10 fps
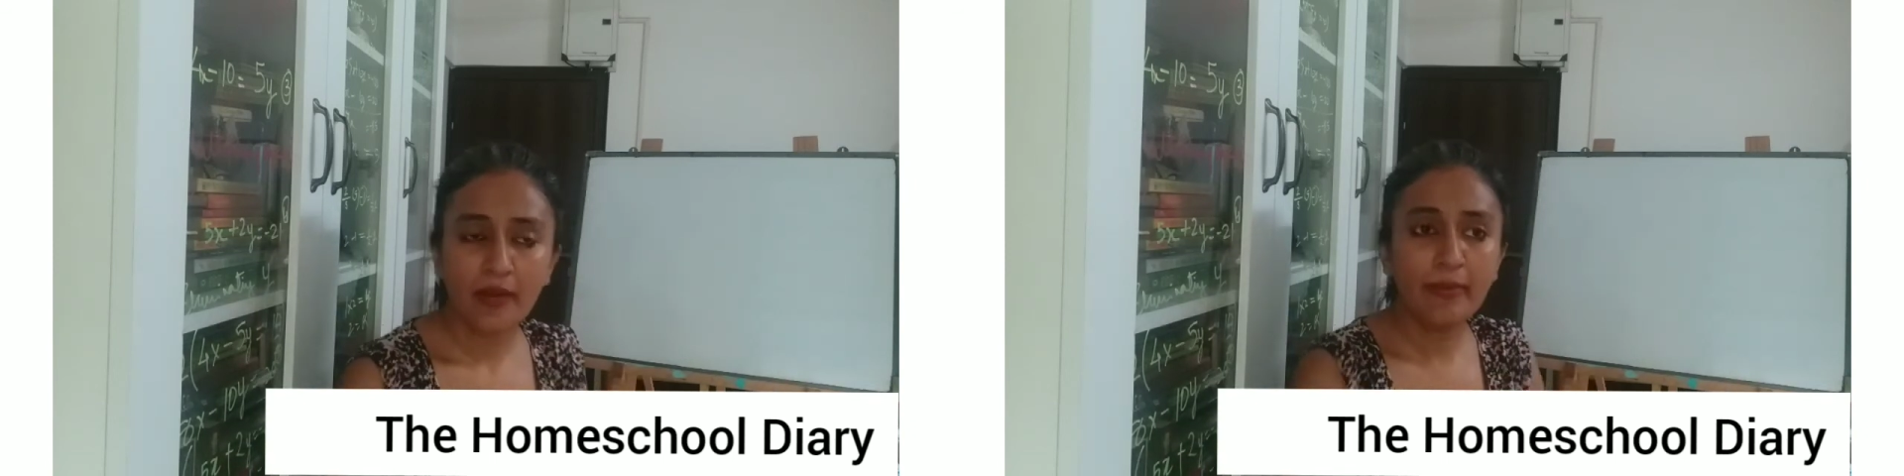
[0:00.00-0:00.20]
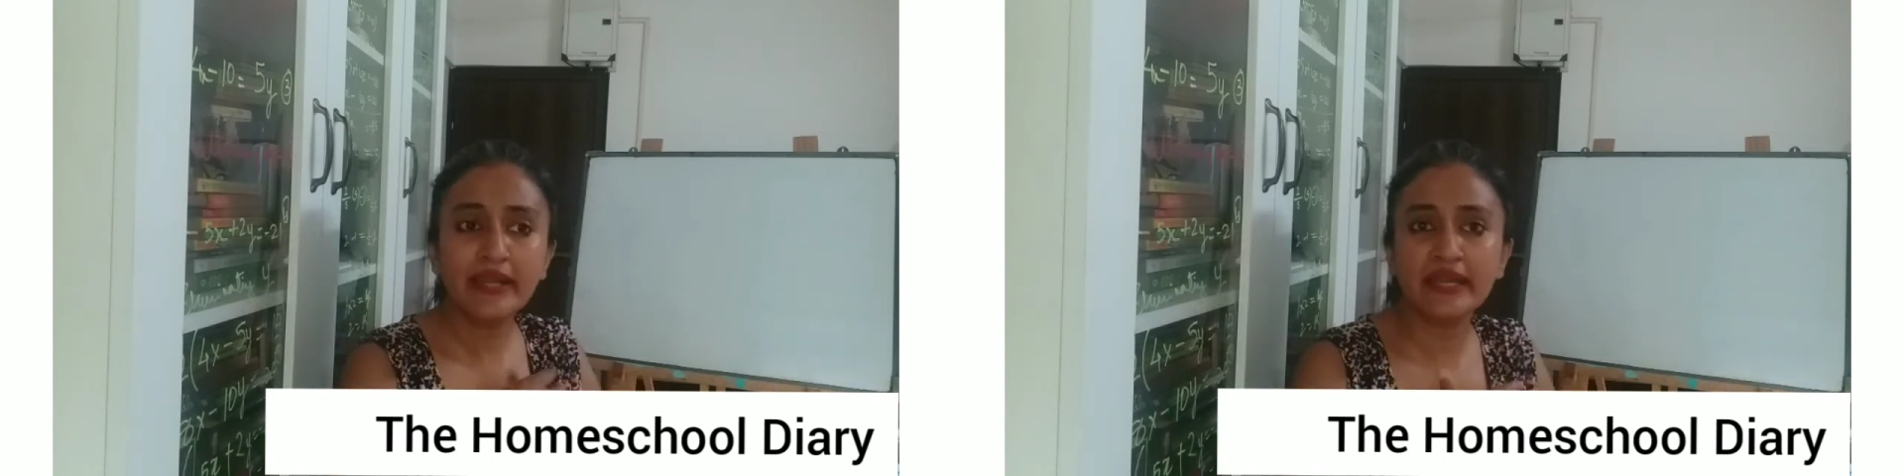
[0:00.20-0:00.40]

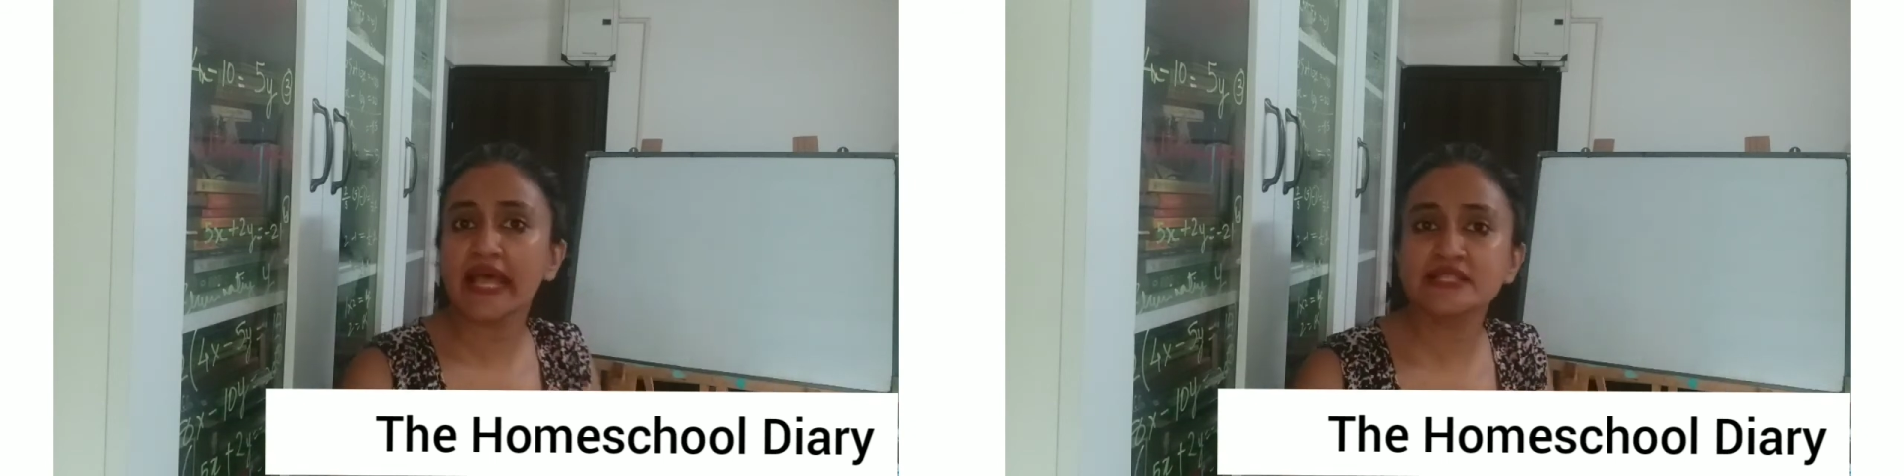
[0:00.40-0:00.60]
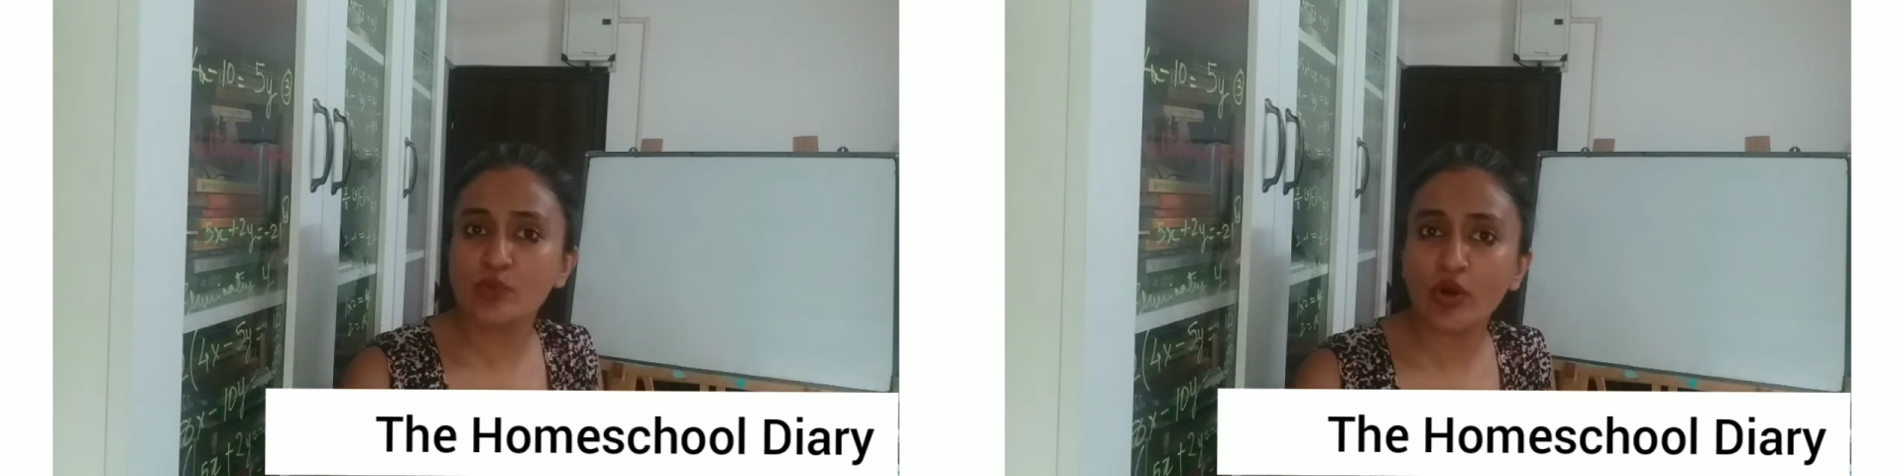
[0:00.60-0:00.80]
But
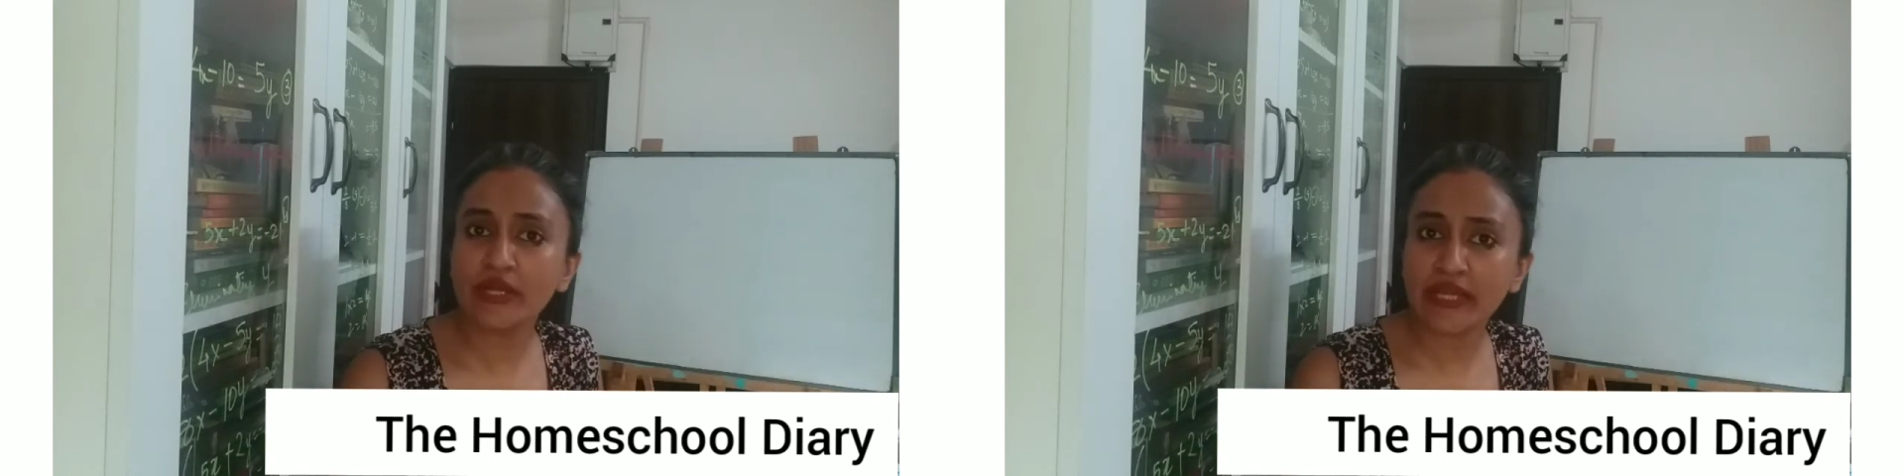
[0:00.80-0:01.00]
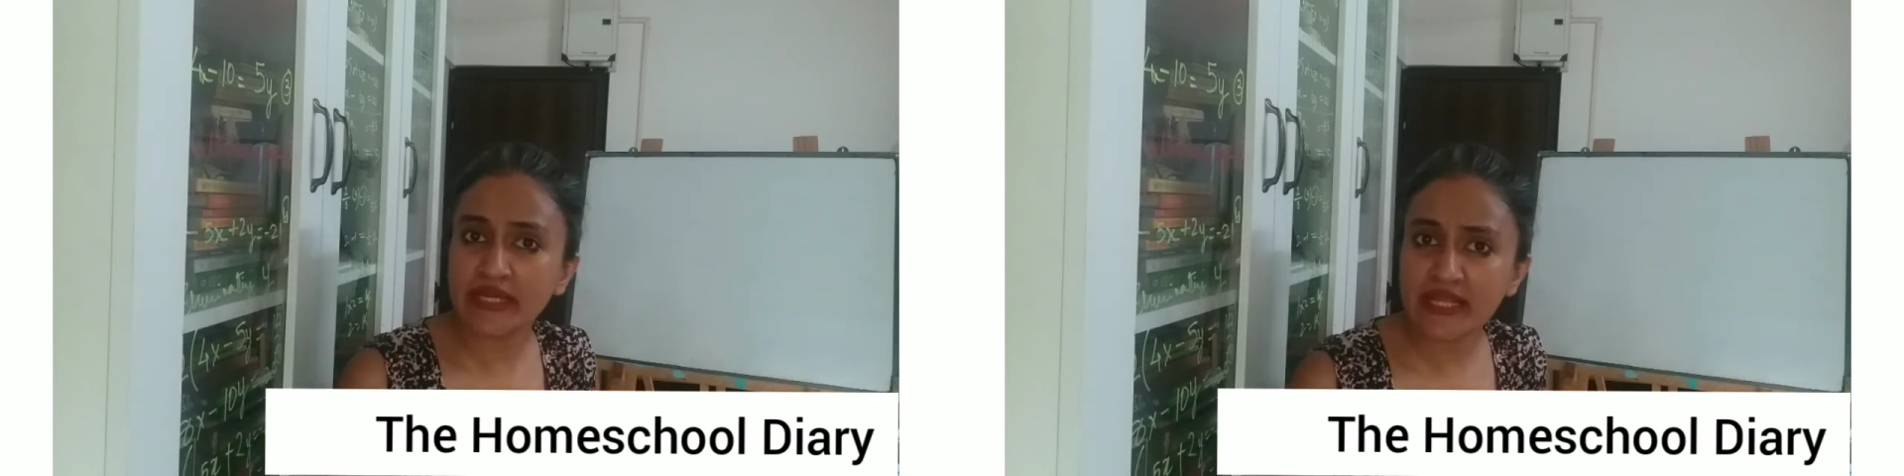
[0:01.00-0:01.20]
that's
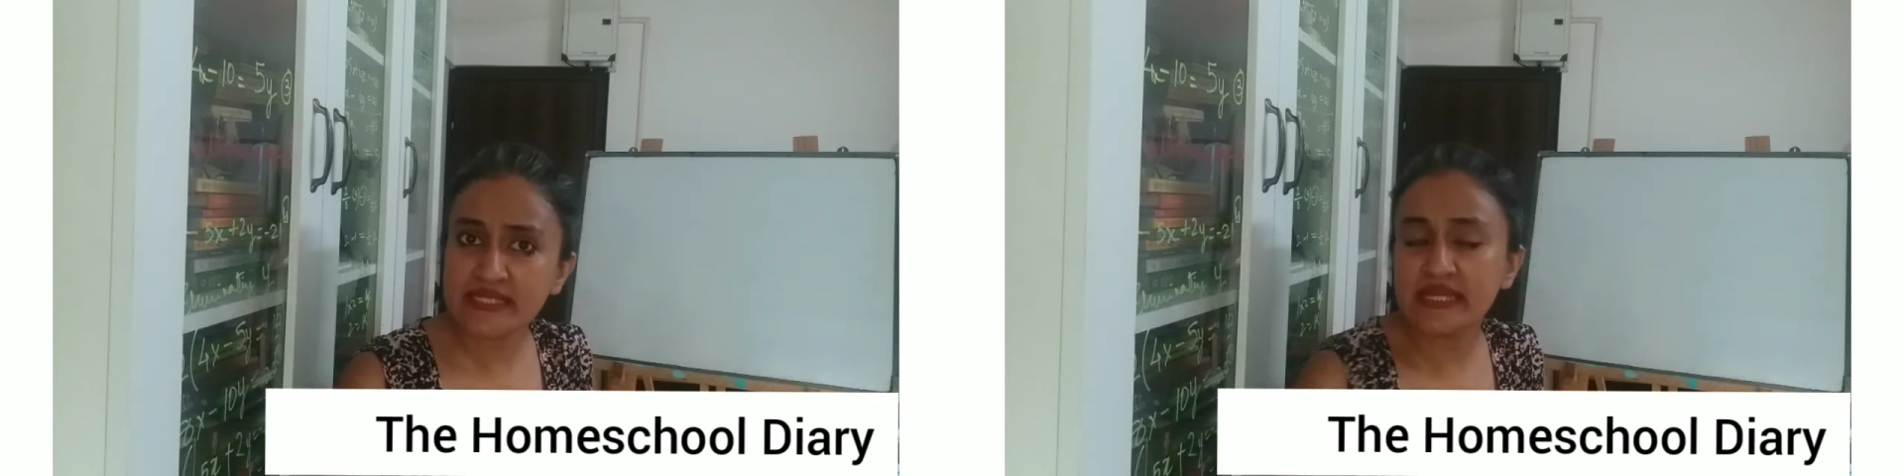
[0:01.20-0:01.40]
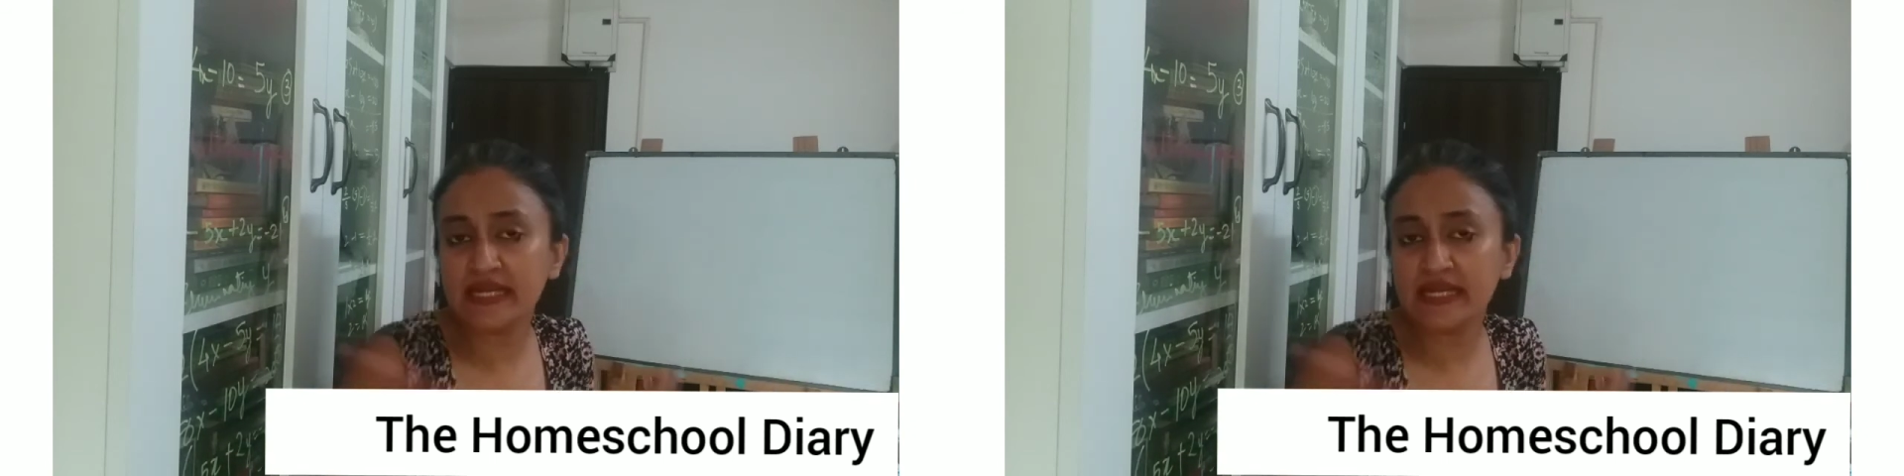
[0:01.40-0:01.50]
what it is,